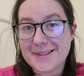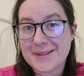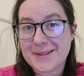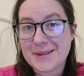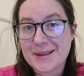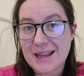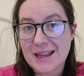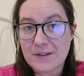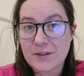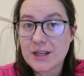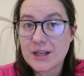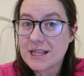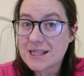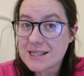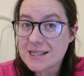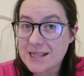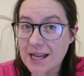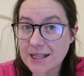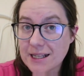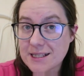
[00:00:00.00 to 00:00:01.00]
given
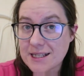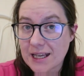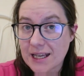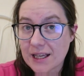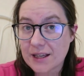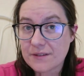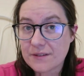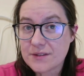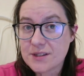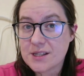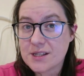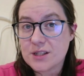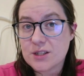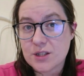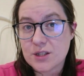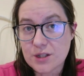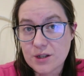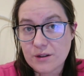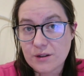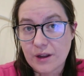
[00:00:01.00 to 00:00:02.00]
incentives to
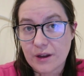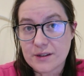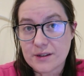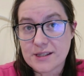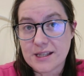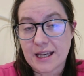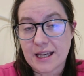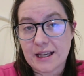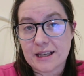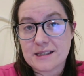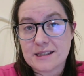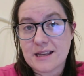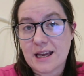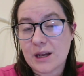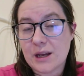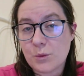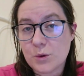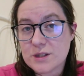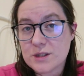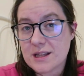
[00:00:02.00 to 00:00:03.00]
do those things. And
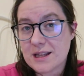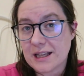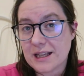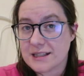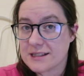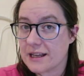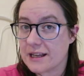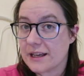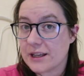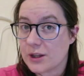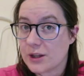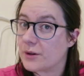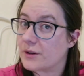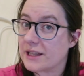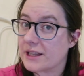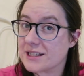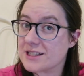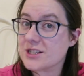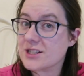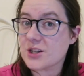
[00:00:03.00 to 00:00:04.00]
it wasn't things like, "You'll
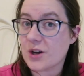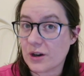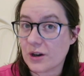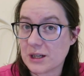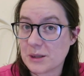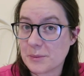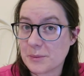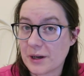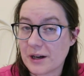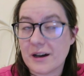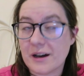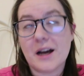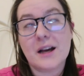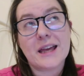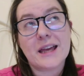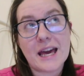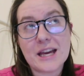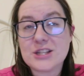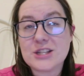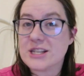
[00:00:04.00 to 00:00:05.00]
get a chocolate bar."
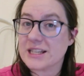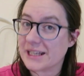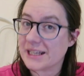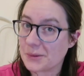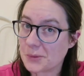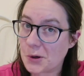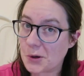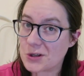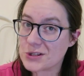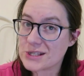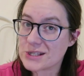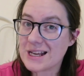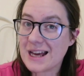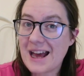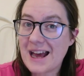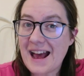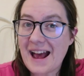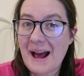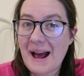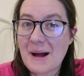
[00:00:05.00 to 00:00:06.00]
Occasionally it was,
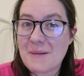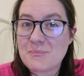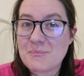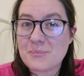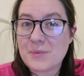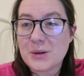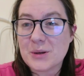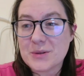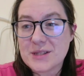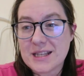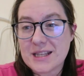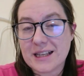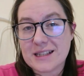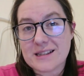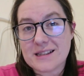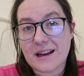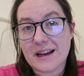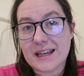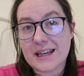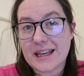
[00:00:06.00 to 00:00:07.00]
but it was things
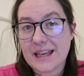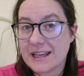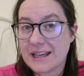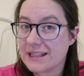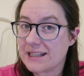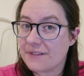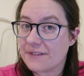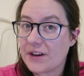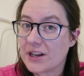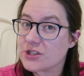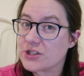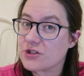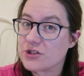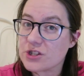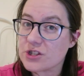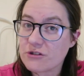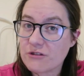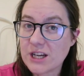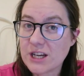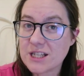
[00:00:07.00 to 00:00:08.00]
like he could have extra
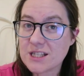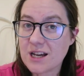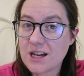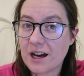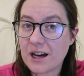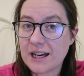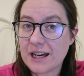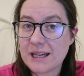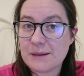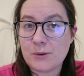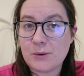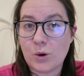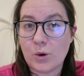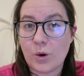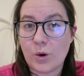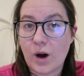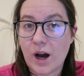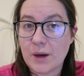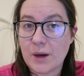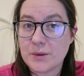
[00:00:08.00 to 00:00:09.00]
screen time,
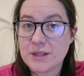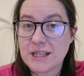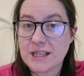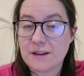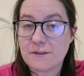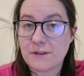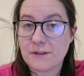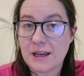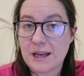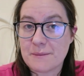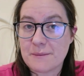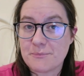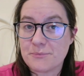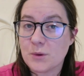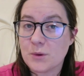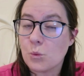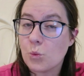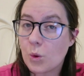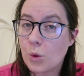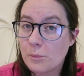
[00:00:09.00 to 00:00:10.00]
or I would give him
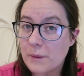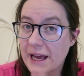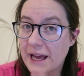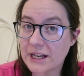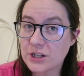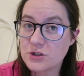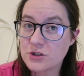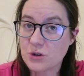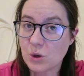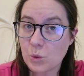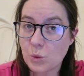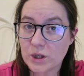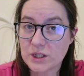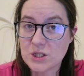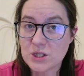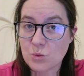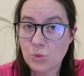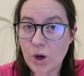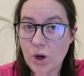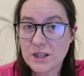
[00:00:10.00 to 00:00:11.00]
extra
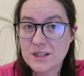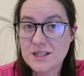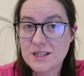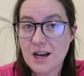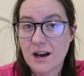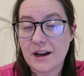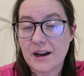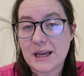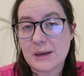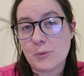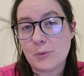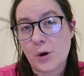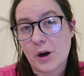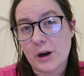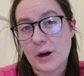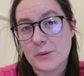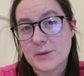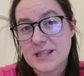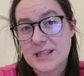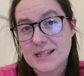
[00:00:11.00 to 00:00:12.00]
one-to-one time where
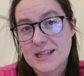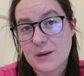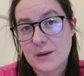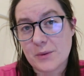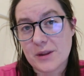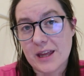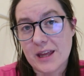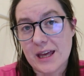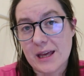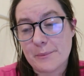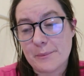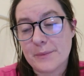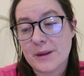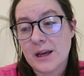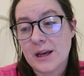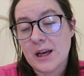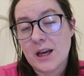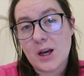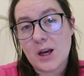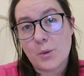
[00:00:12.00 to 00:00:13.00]
I would sit with him
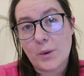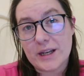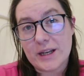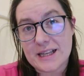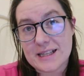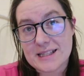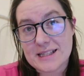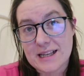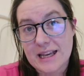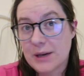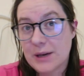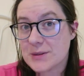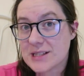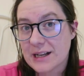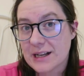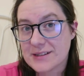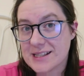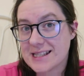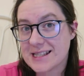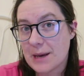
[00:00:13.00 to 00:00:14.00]
when he was allowed
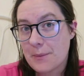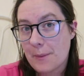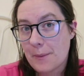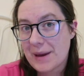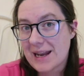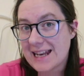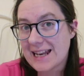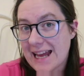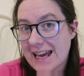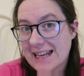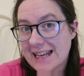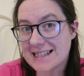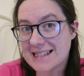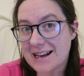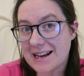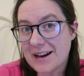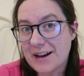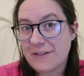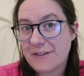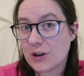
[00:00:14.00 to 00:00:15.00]
to stay up a bit
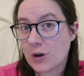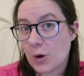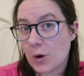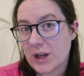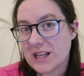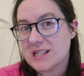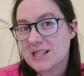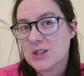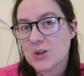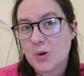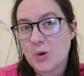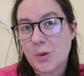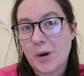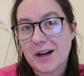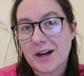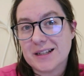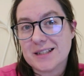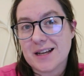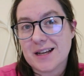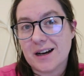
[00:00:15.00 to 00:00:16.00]
later if he got his
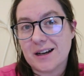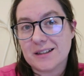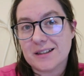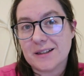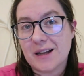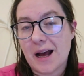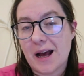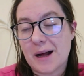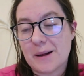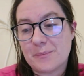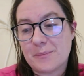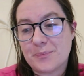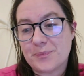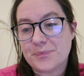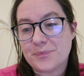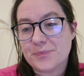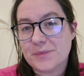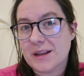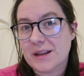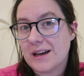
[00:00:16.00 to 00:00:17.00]
schoolwork done
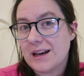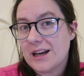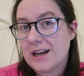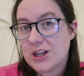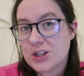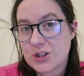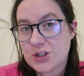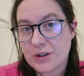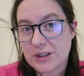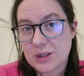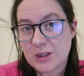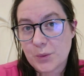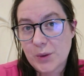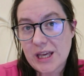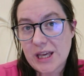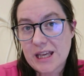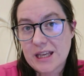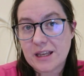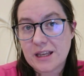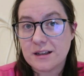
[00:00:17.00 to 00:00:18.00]
during the
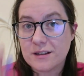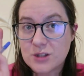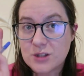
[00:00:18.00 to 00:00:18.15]
week,